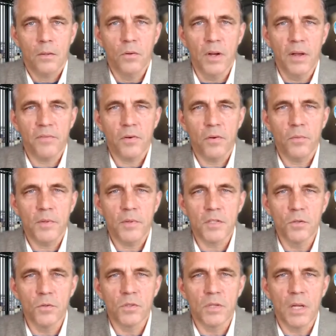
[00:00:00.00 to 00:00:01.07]
Good afternoon. This is
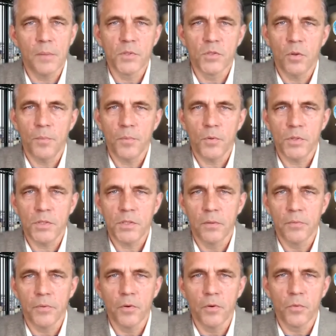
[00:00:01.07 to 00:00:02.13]
Luke Thomas Holmquist here
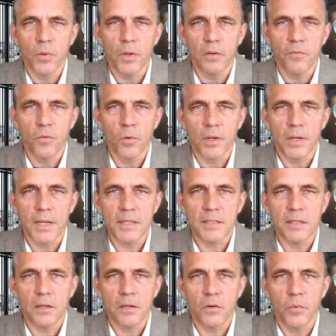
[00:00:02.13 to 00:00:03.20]
at the Earthquake Forecast
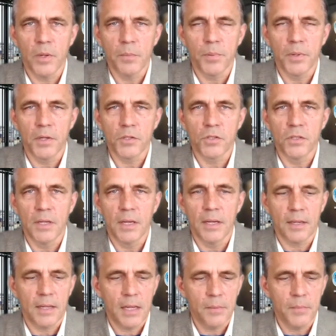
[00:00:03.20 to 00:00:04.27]
Center,
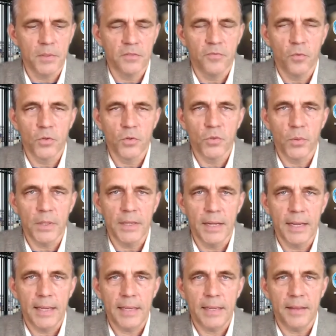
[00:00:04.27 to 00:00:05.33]
quakeprediction.com. It's
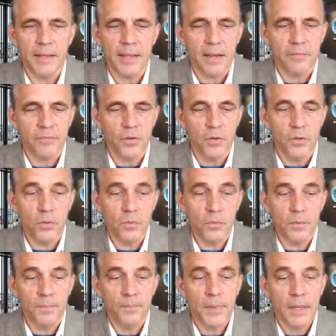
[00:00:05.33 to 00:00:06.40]
4:29 in the
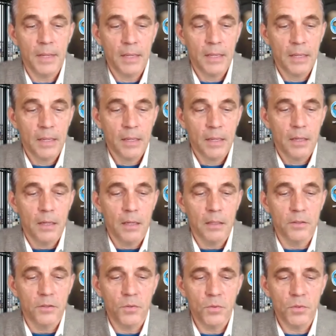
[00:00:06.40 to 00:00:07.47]
afternoon
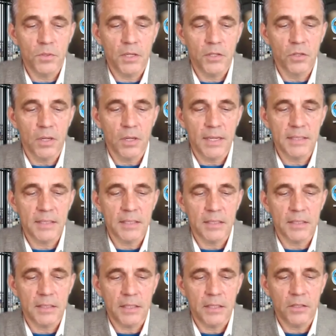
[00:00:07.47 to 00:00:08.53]
on Tuesday, July
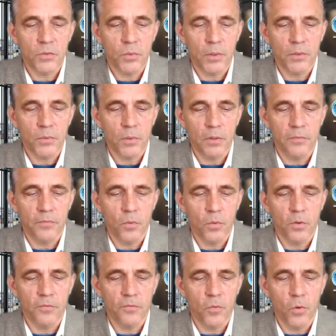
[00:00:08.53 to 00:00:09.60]
16,
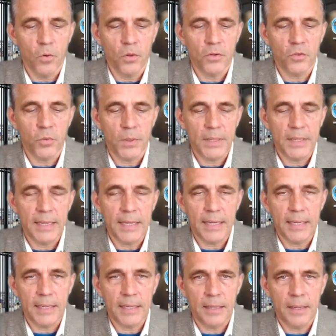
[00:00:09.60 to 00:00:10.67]
2024,
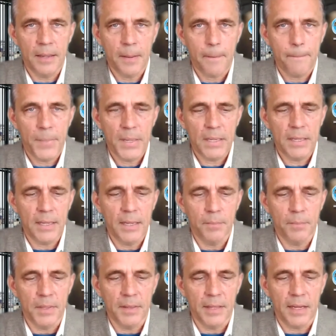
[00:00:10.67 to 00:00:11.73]
4:29
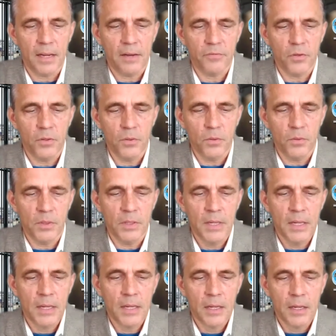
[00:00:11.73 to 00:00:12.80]
p.m. in the afternoon
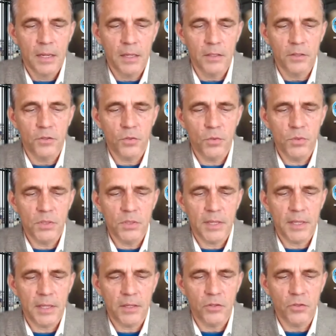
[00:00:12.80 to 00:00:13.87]
on
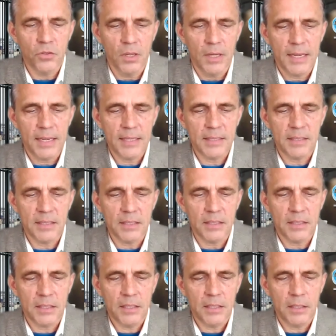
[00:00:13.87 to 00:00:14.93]
Tuesday, July
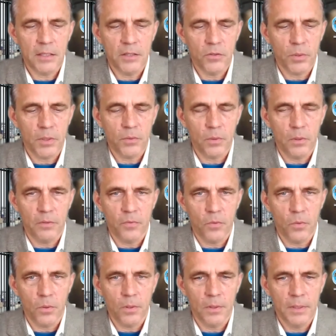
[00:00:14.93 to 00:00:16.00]
16,
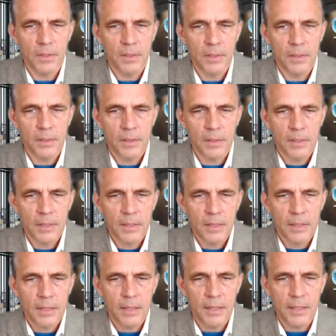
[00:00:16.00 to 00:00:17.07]
2024.
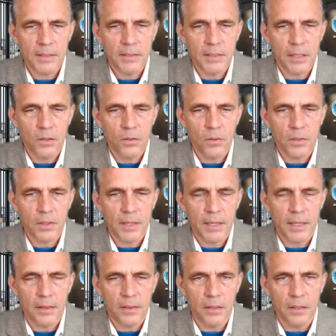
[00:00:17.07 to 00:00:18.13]
And let's take a look
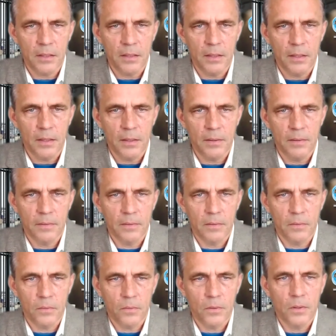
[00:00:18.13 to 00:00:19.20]
at the
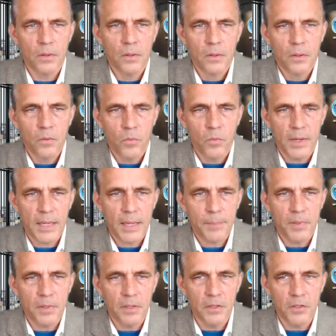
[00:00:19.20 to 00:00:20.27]
what
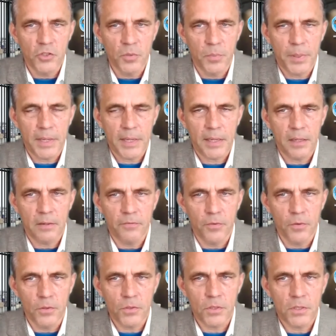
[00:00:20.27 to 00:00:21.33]
happened in Japan
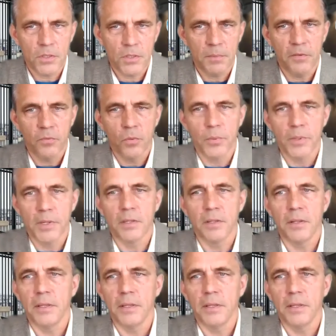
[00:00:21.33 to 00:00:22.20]
first before we get to